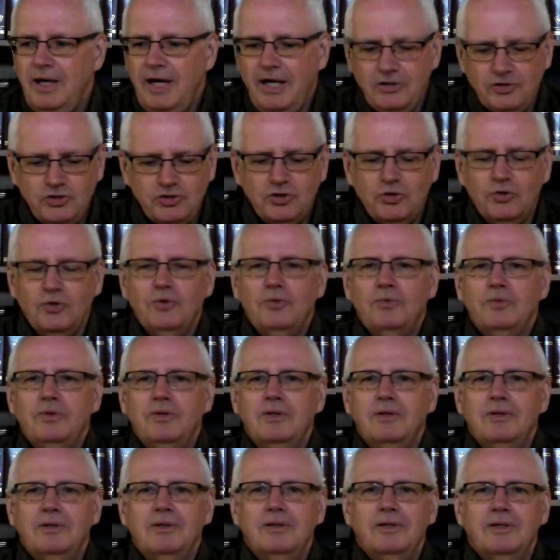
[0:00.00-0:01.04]
And so
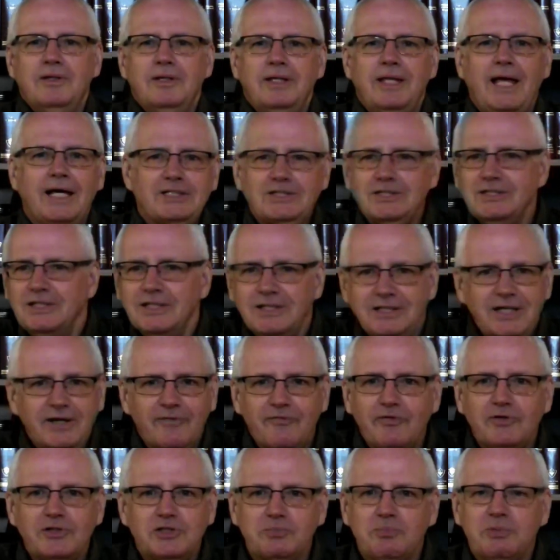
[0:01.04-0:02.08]
that's the
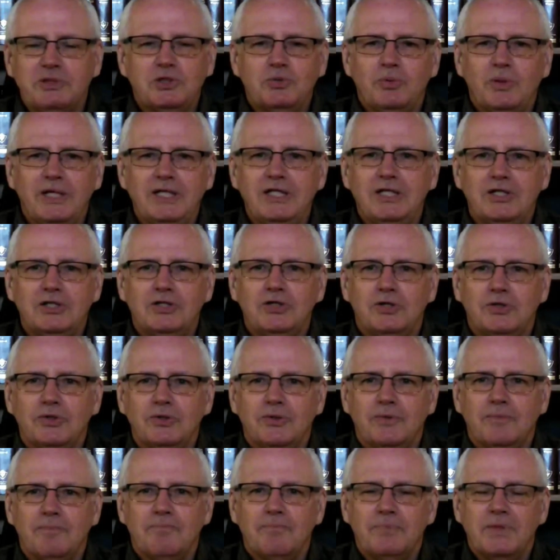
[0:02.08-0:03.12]
difference between the
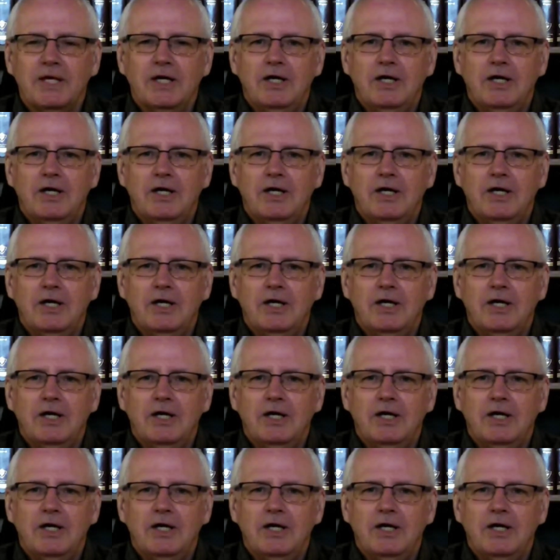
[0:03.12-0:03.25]
two.